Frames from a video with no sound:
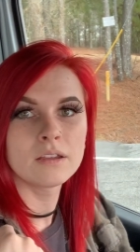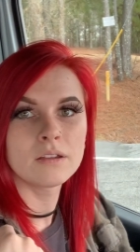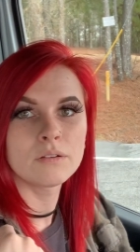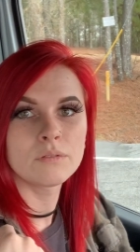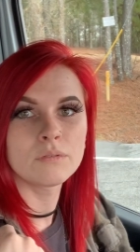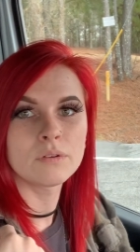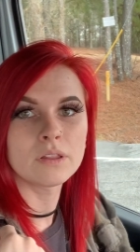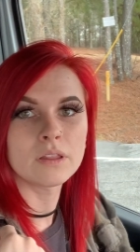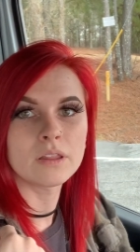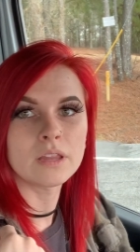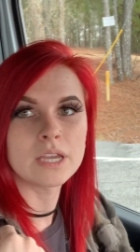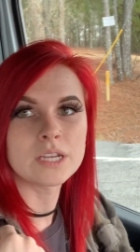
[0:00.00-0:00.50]

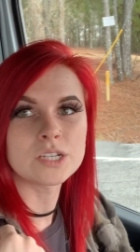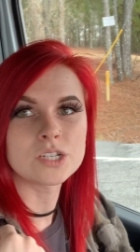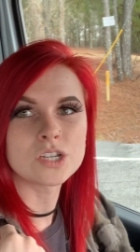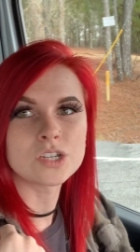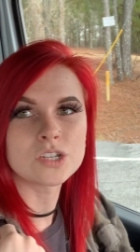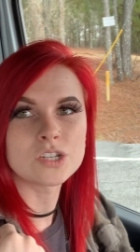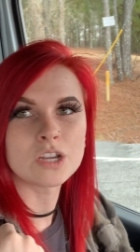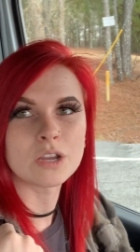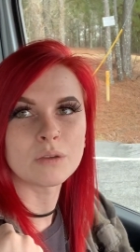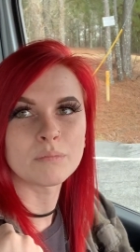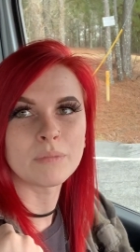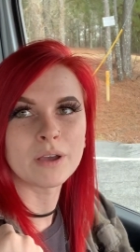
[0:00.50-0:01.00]

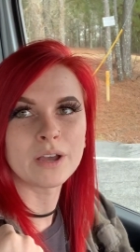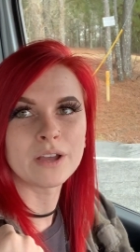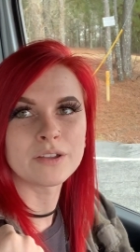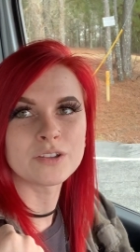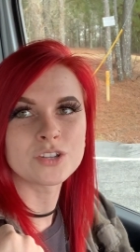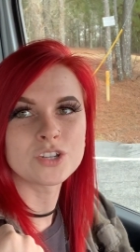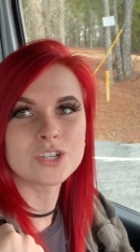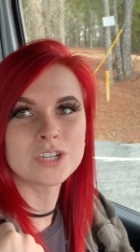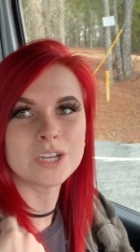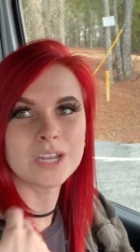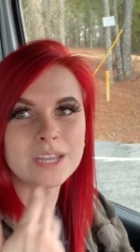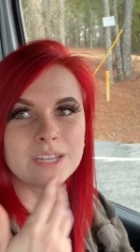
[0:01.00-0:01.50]
relationship oh
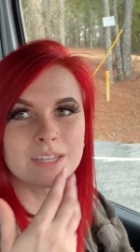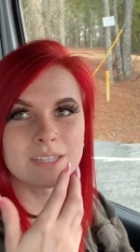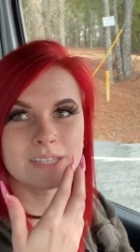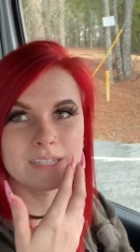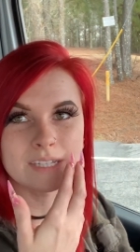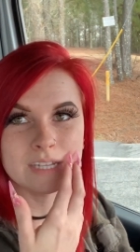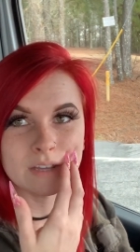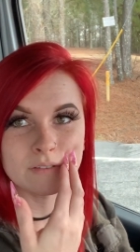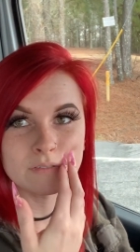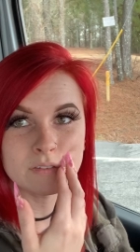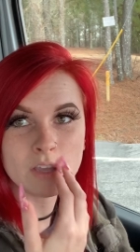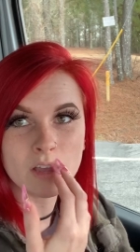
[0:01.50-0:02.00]
shit
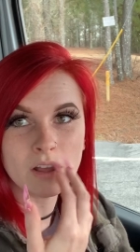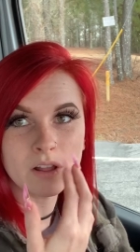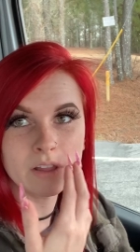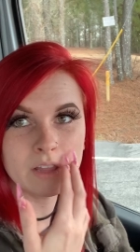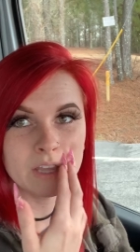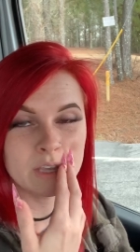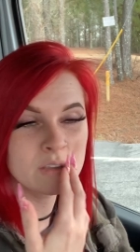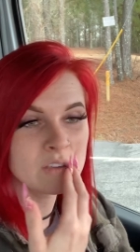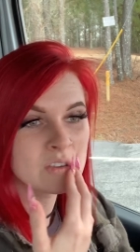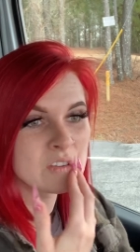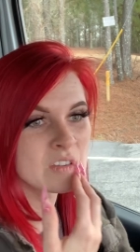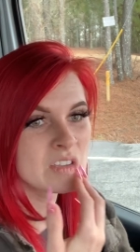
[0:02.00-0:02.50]
Steph's
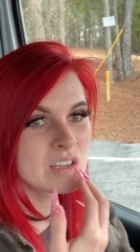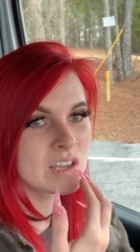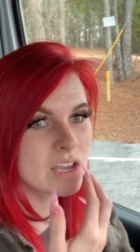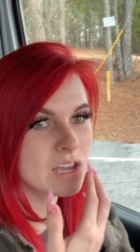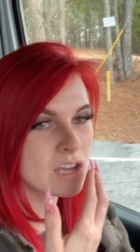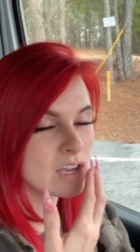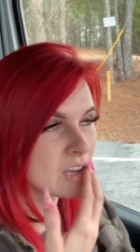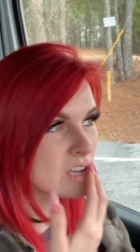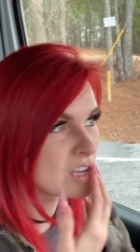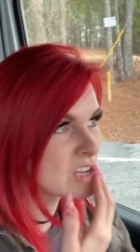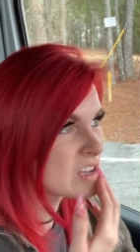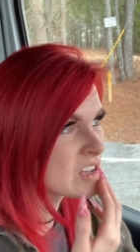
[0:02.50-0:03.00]
calling
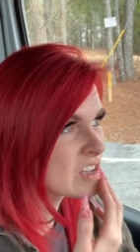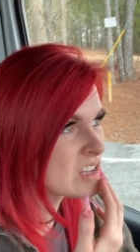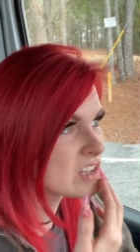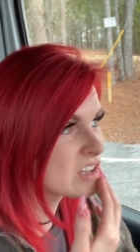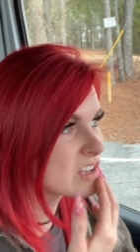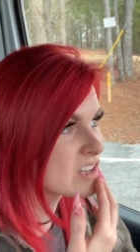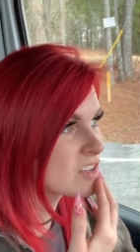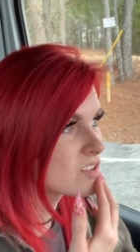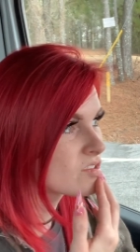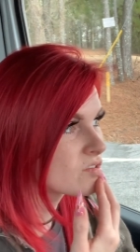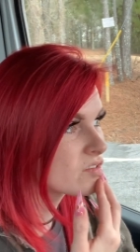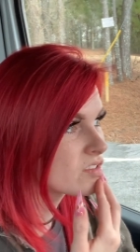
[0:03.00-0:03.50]
oh
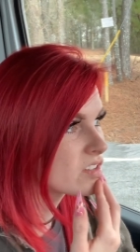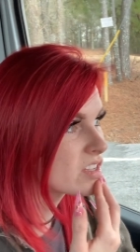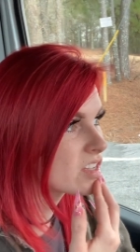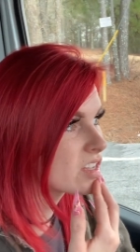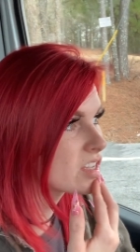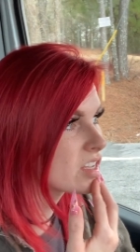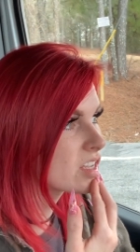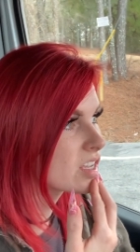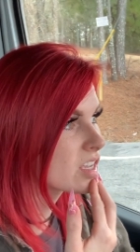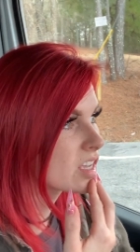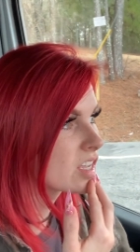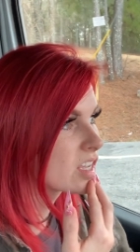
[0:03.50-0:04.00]

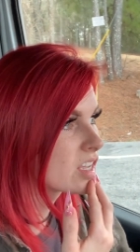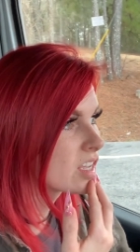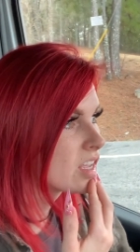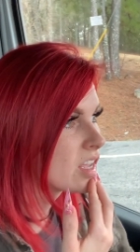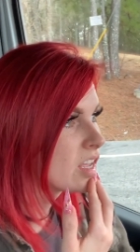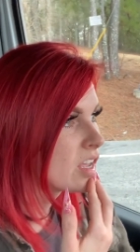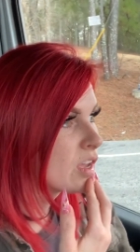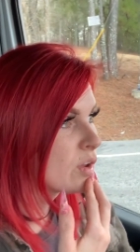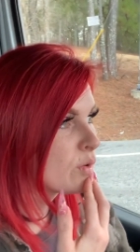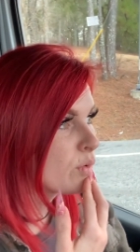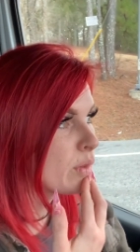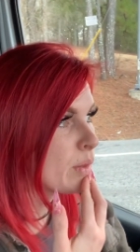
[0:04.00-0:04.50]
fuck
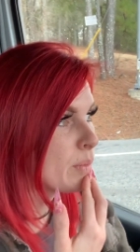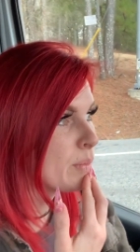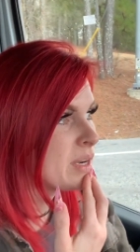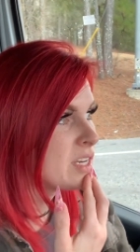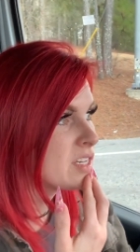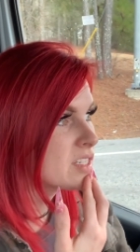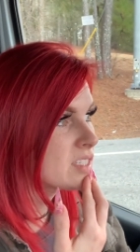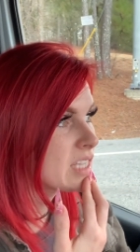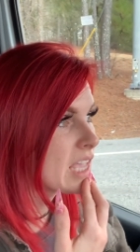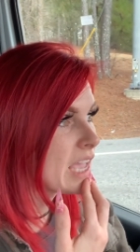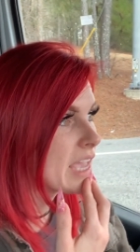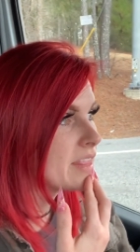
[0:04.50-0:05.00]
well let me
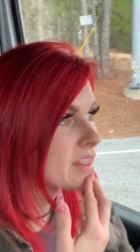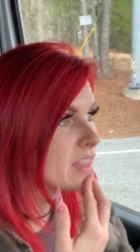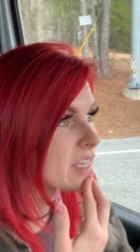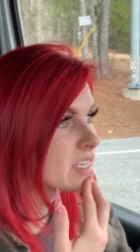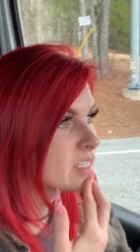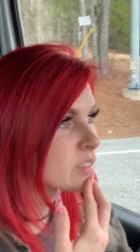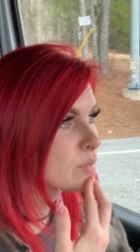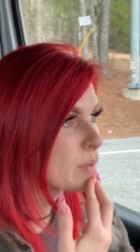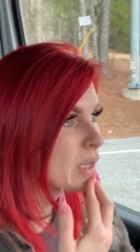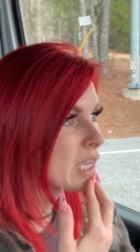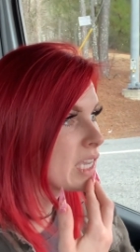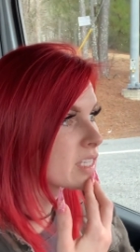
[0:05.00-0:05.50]
just end
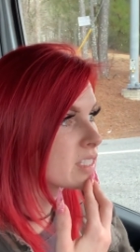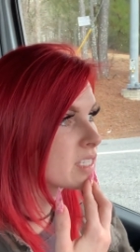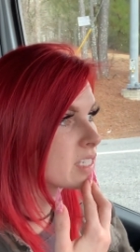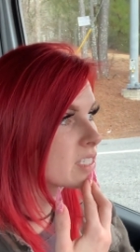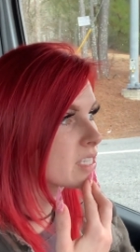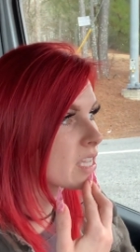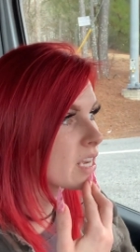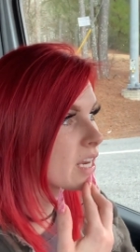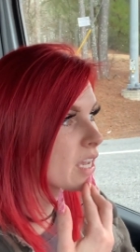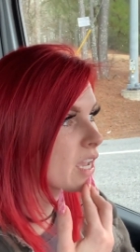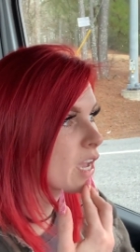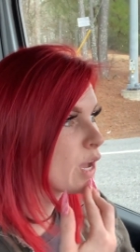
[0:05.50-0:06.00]
this because it's
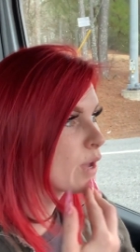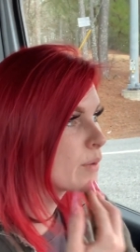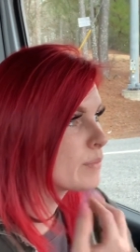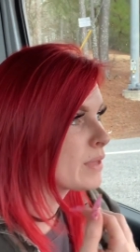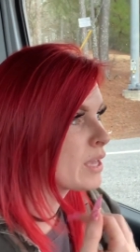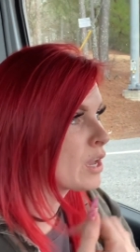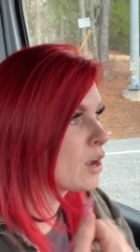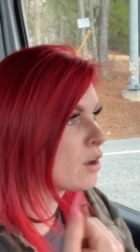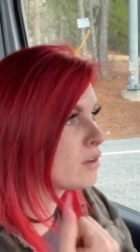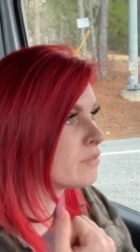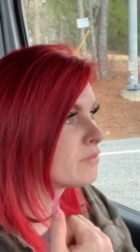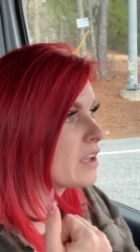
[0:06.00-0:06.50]
gonna cut
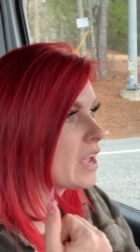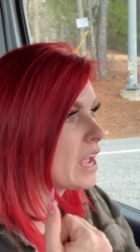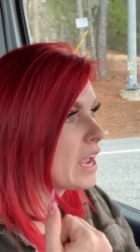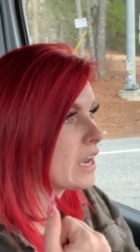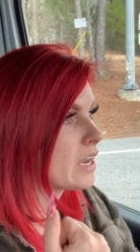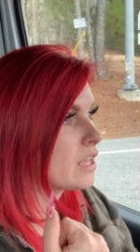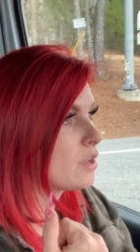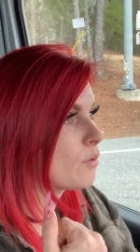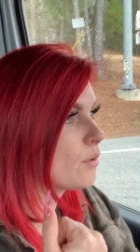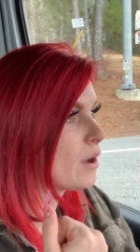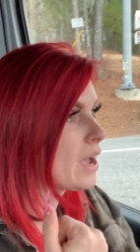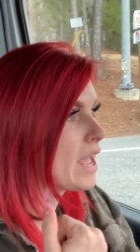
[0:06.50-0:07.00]
me off
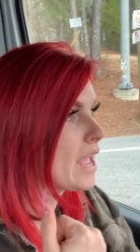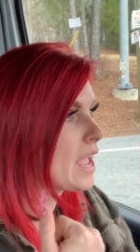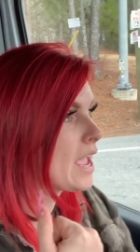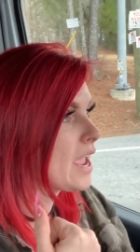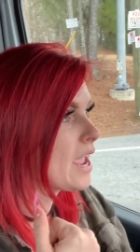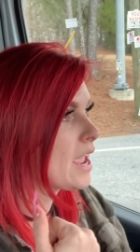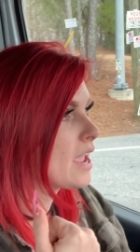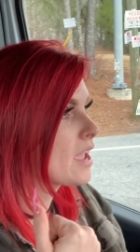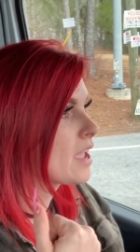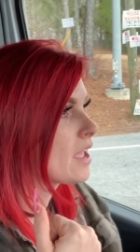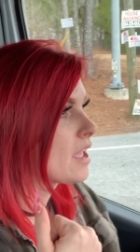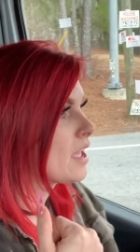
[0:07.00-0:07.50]

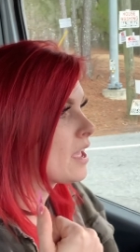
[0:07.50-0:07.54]
anyway